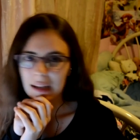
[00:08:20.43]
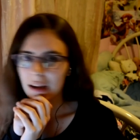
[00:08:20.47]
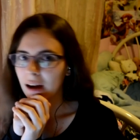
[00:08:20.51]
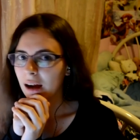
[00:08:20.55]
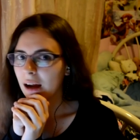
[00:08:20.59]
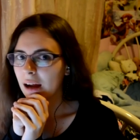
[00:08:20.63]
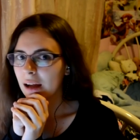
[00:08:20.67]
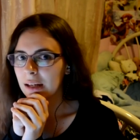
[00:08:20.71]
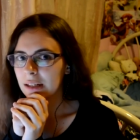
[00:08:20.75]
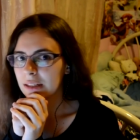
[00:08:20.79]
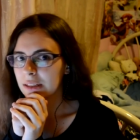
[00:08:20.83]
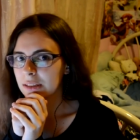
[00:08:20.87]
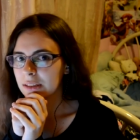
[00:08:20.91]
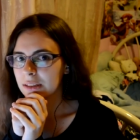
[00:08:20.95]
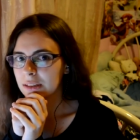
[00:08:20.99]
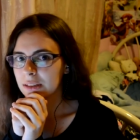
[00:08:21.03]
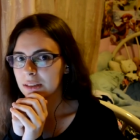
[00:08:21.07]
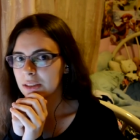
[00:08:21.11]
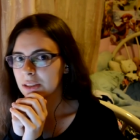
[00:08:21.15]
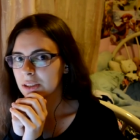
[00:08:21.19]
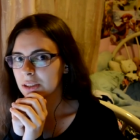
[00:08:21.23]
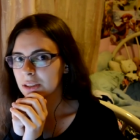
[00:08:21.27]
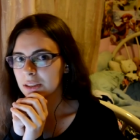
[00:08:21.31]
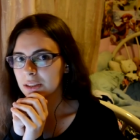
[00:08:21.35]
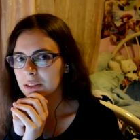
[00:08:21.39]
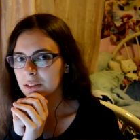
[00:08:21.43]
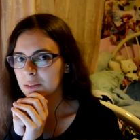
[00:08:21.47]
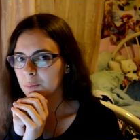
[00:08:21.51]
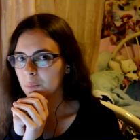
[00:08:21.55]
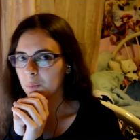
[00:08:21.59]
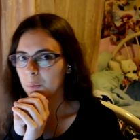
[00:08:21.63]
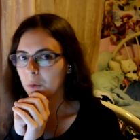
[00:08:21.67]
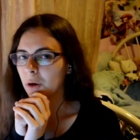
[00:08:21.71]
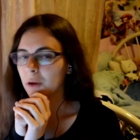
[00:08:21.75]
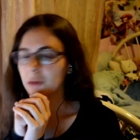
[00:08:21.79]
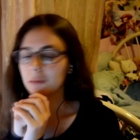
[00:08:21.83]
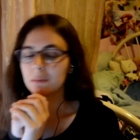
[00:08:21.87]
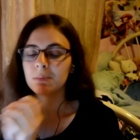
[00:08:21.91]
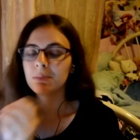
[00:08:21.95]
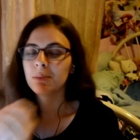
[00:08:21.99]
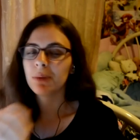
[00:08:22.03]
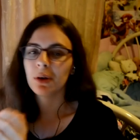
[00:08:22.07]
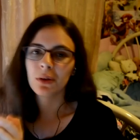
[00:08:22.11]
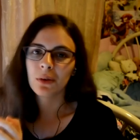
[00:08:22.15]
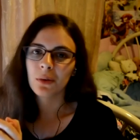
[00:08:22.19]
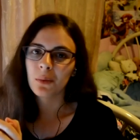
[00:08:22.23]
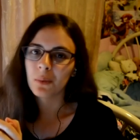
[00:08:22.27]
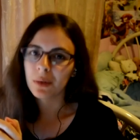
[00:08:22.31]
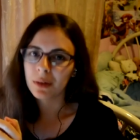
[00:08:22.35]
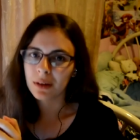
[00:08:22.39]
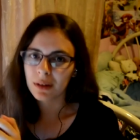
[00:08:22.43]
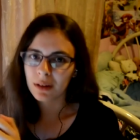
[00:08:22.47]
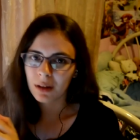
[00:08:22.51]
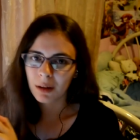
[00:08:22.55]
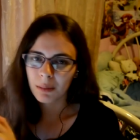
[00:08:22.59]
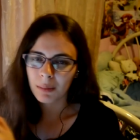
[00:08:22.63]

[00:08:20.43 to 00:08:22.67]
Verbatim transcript: I just won't bother with it.